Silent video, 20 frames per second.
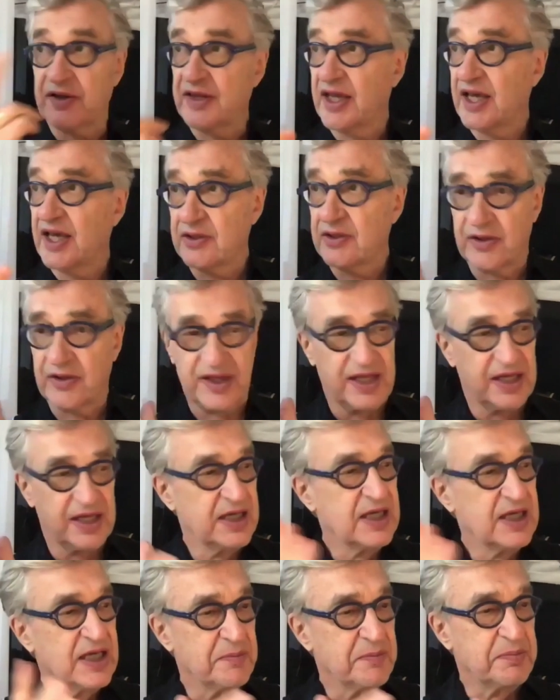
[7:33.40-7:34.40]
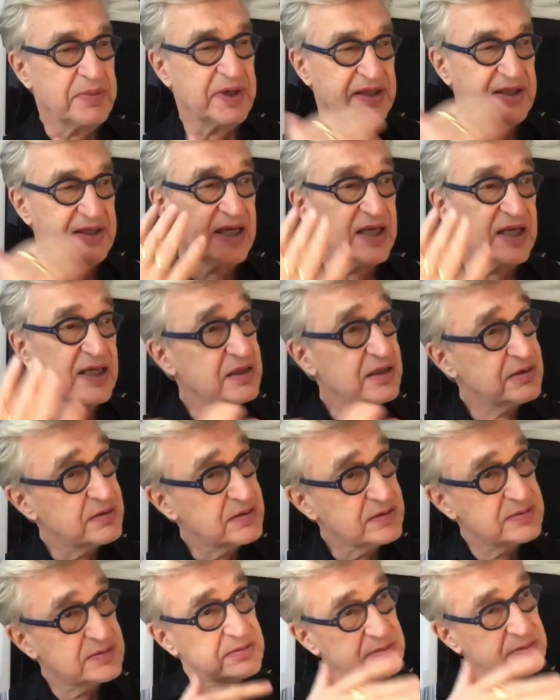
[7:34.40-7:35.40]
that or that. But then
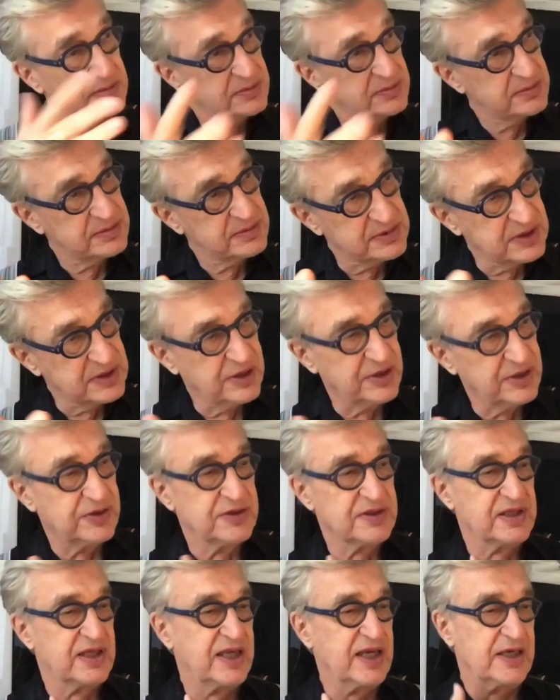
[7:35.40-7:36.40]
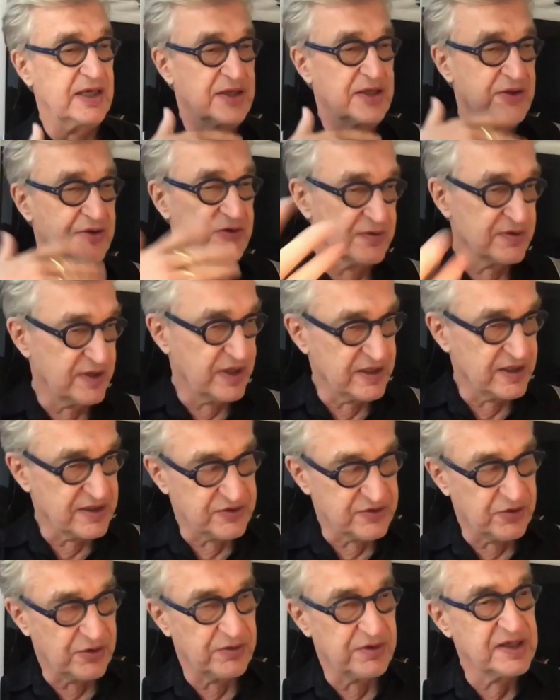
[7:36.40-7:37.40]
you get into the
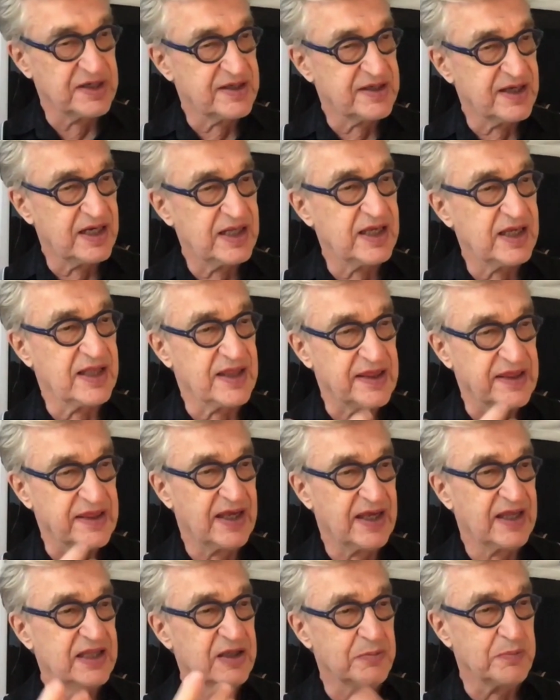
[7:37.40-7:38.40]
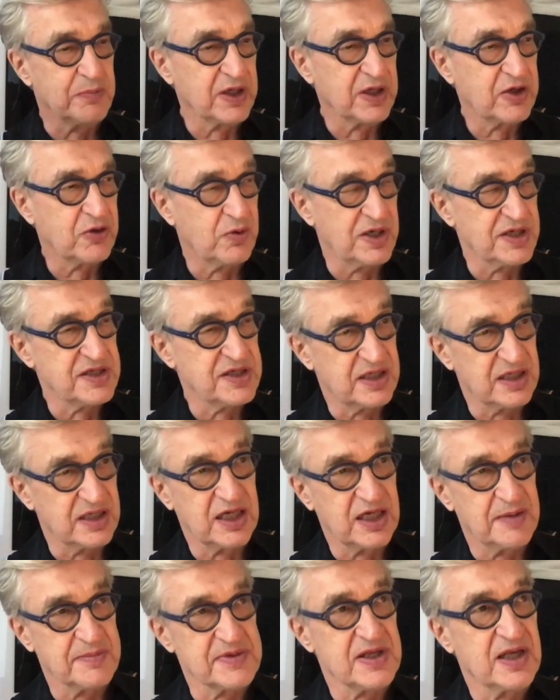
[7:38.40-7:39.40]
storytelling, and then the big question
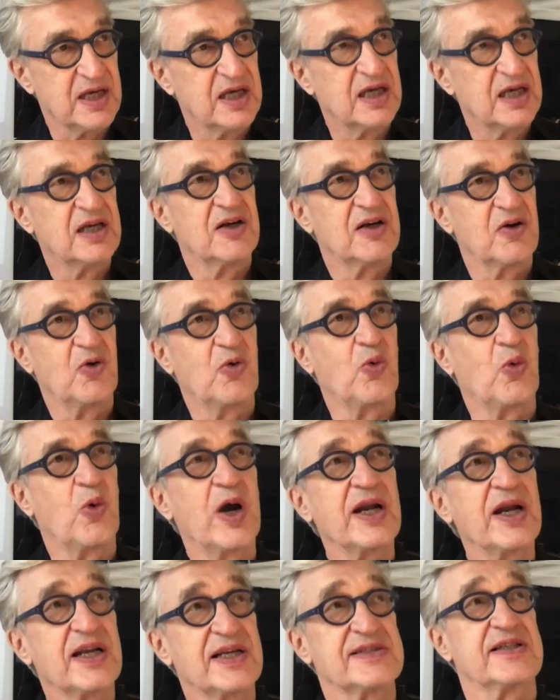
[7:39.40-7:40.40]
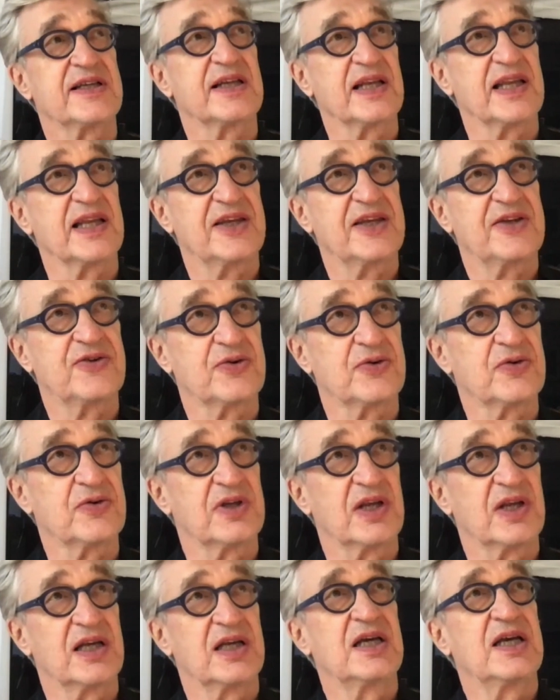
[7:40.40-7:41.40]
comes, where does it lead to?
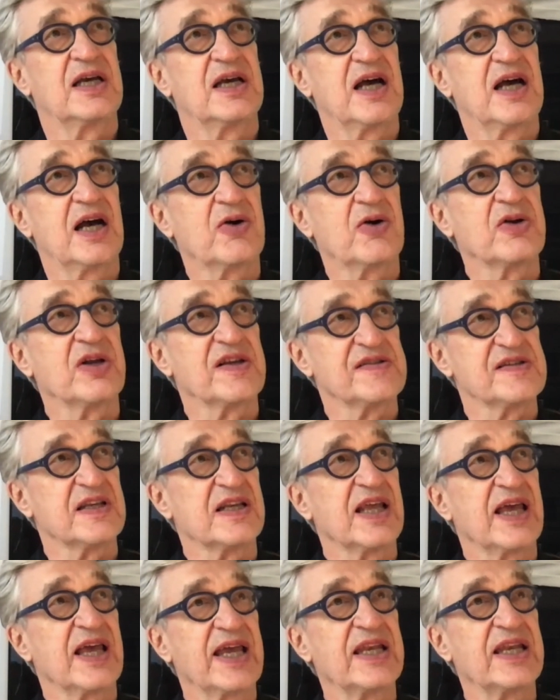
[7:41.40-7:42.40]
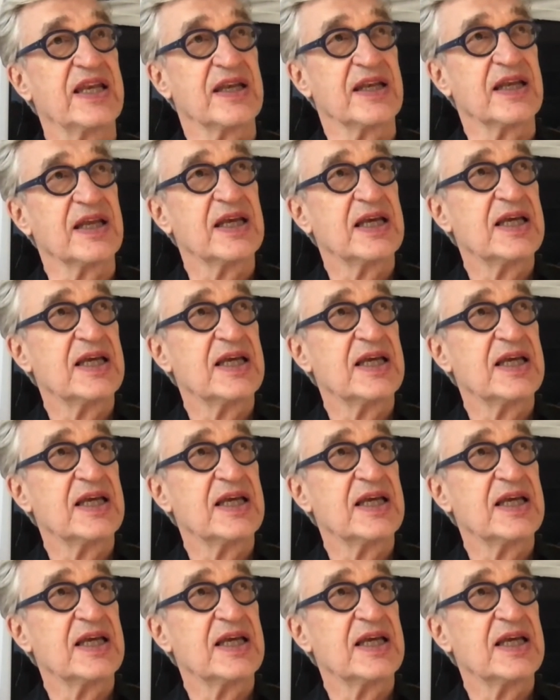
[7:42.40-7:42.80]
How does it end?